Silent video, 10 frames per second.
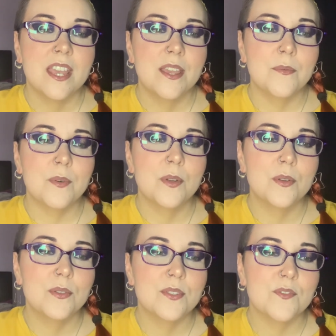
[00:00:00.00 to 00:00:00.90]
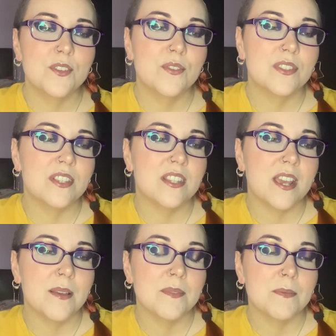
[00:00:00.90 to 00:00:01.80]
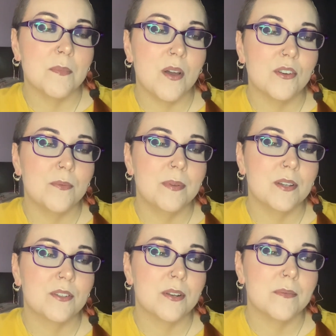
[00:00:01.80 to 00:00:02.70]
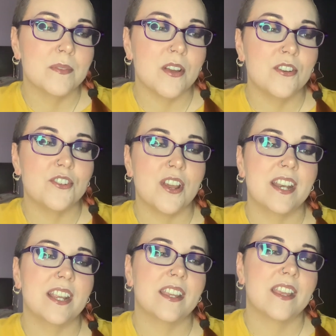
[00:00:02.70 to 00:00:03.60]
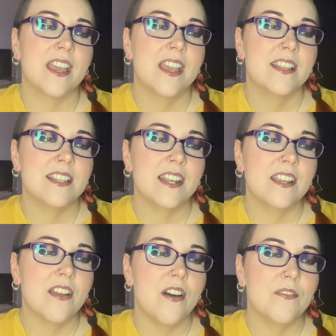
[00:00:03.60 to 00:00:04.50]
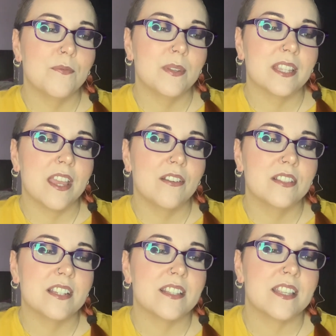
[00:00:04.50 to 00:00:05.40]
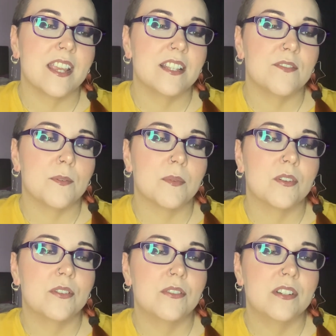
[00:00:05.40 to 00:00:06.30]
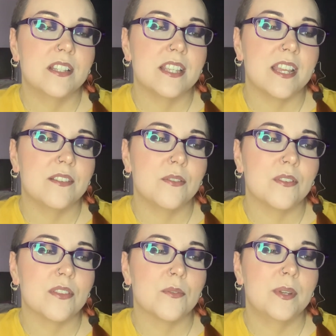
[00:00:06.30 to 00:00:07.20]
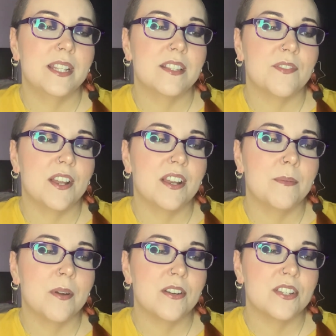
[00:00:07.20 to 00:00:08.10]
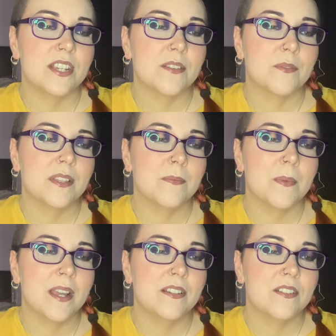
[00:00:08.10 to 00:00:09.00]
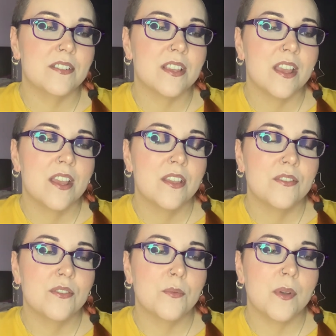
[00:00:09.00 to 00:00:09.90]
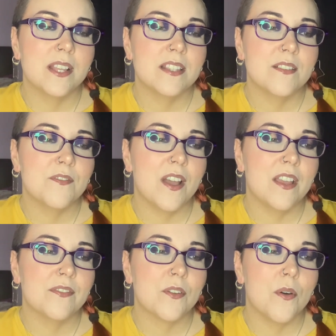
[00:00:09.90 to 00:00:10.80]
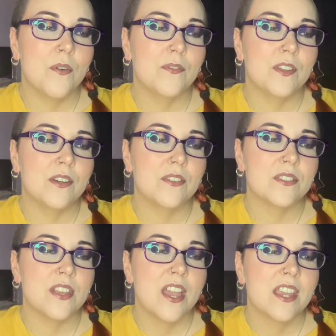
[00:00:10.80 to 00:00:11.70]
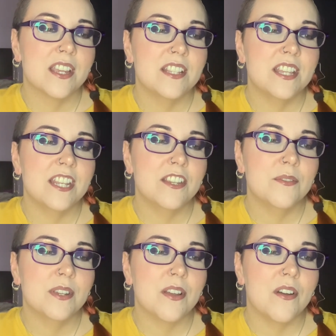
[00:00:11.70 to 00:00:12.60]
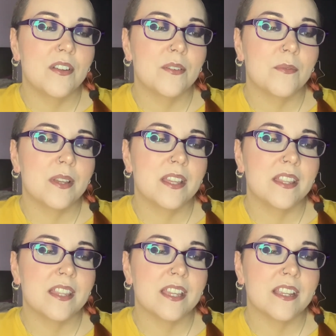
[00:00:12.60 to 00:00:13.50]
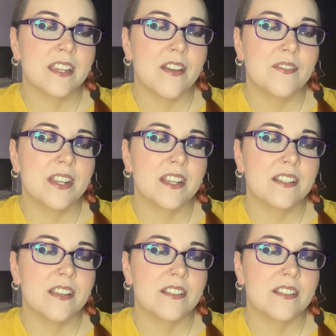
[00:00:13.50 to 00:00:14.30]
in whose footsteps modern pilgrims are treading. Setting off with Celtic saints from Colerus and North Queensferry, marching with miners through the West Fife coalfields, continuing on with Covenanters